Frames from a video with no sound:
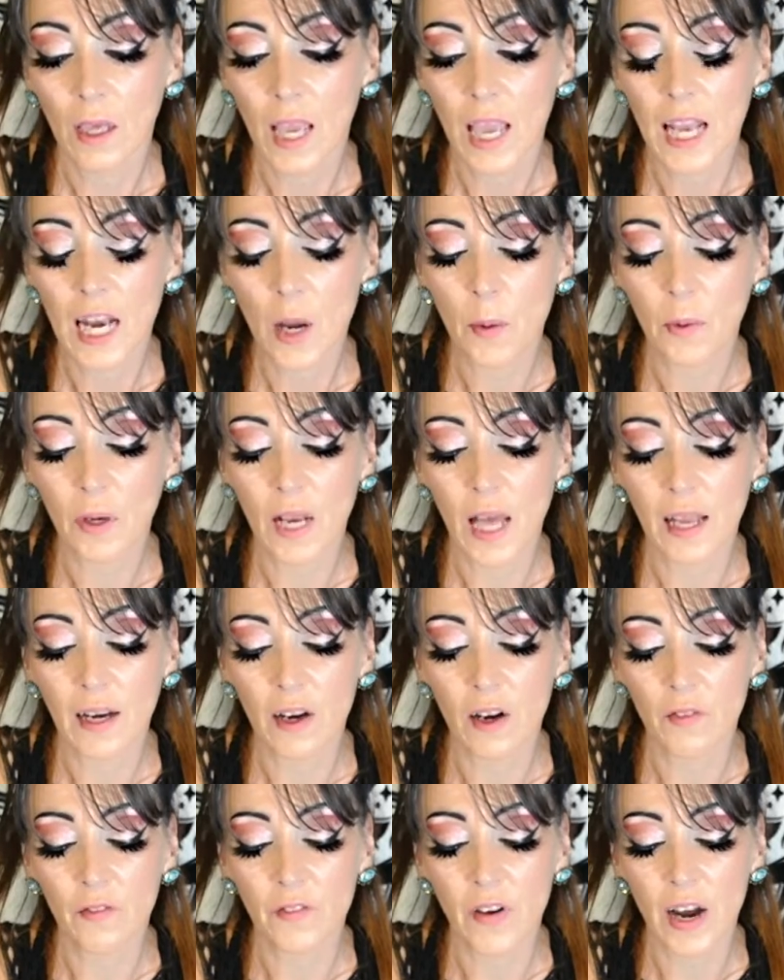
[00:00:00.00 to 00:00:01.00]
and I would light
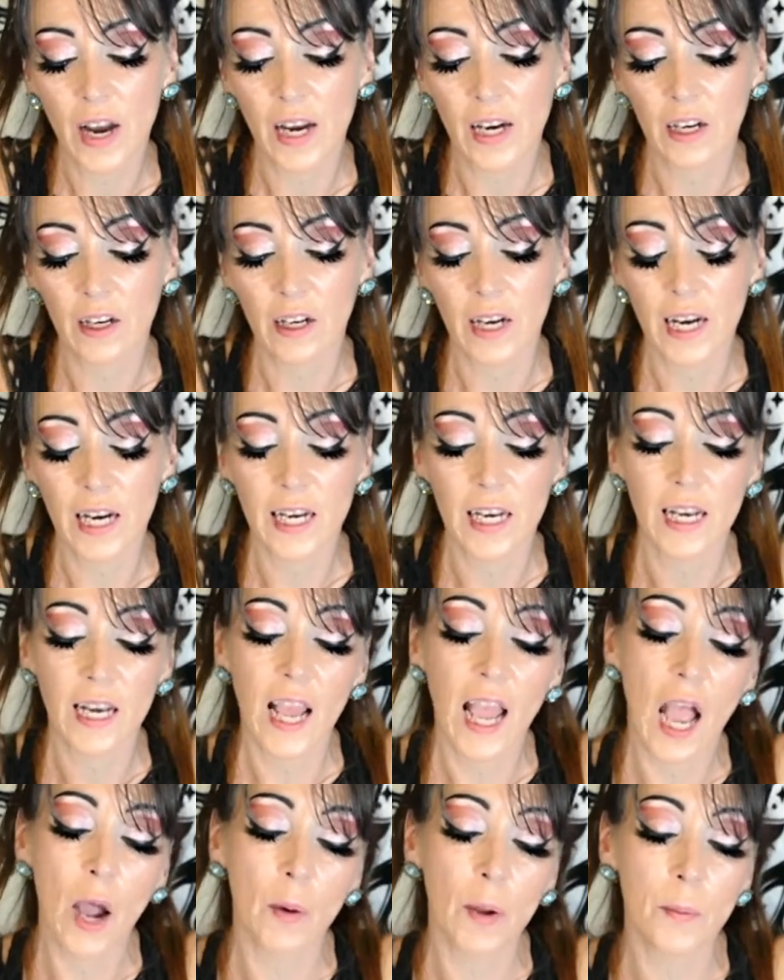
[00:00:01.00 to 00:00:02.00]
it on fire, and
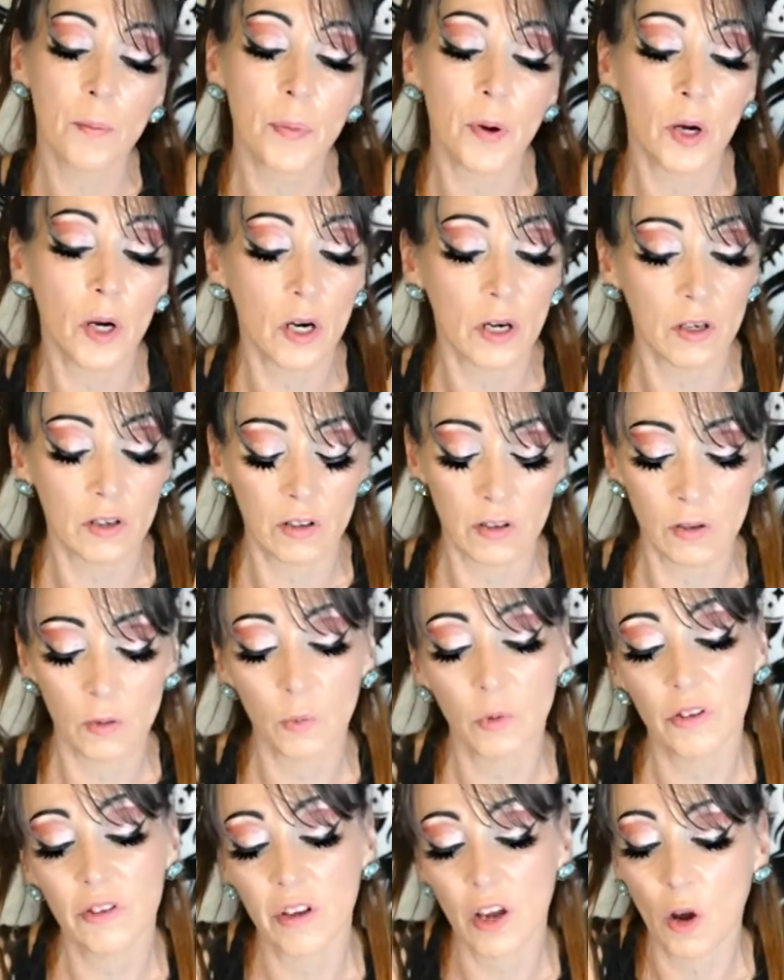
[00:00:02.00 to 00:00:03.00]
how it burned
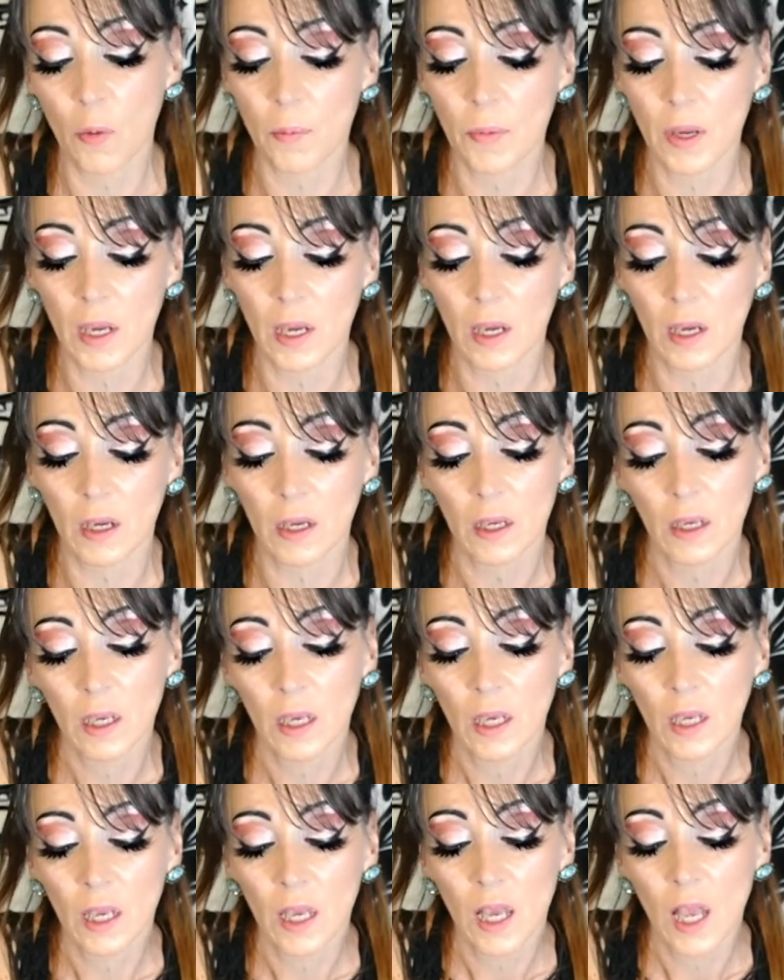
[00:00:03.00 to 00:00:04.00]
would tell me
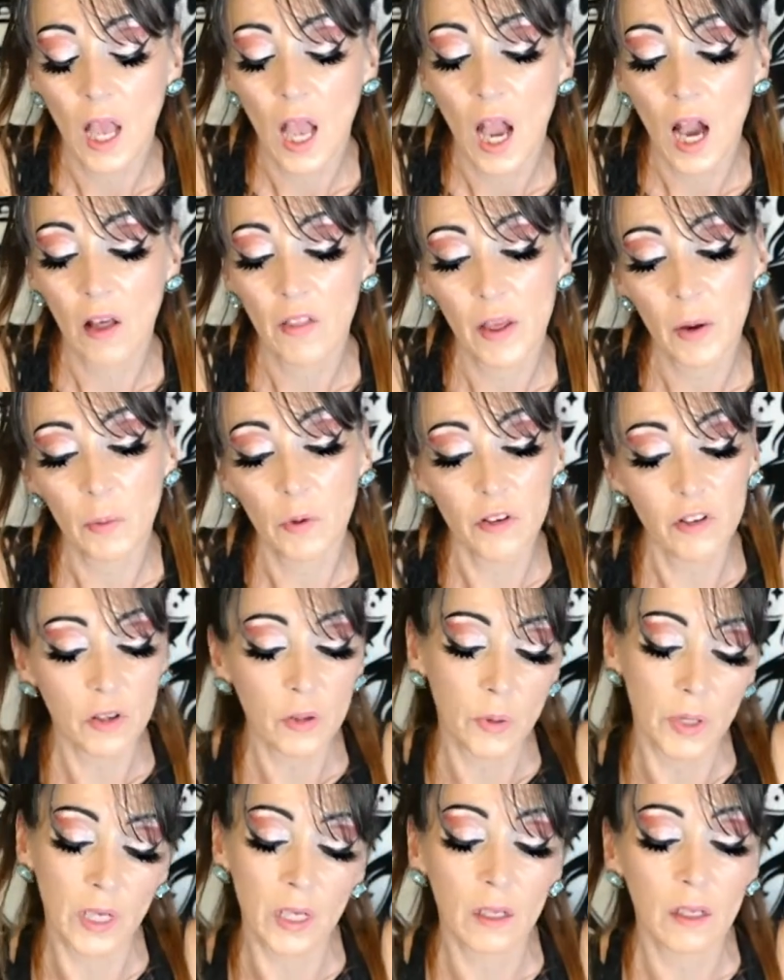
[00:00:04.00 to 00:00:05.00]
how they were
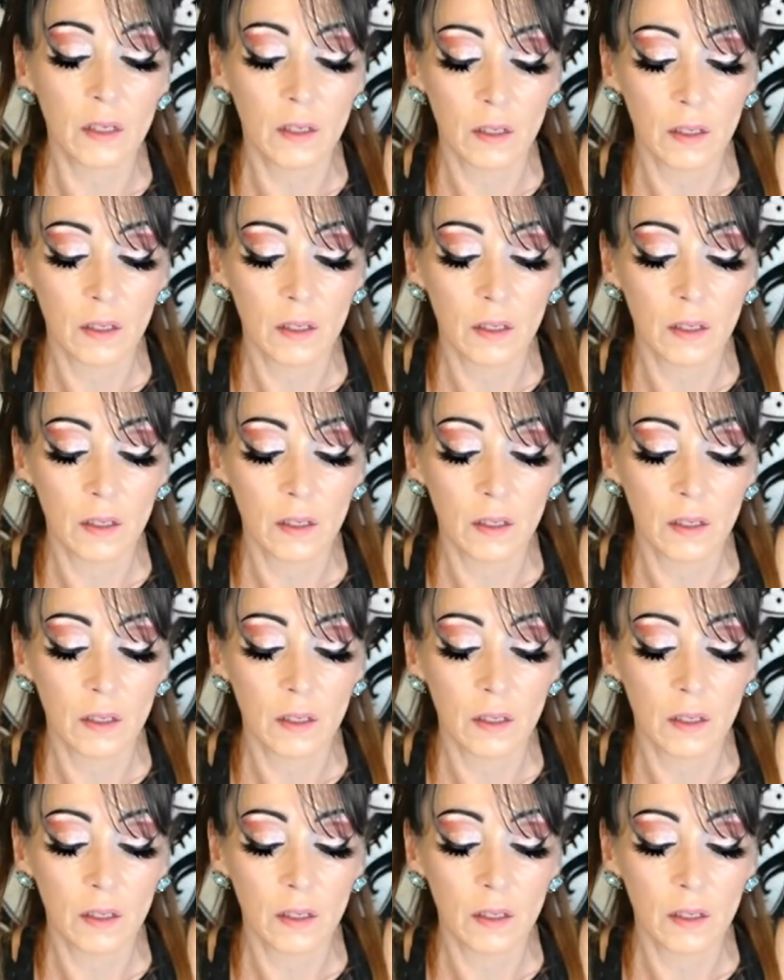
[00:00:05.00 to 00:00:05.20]
doing.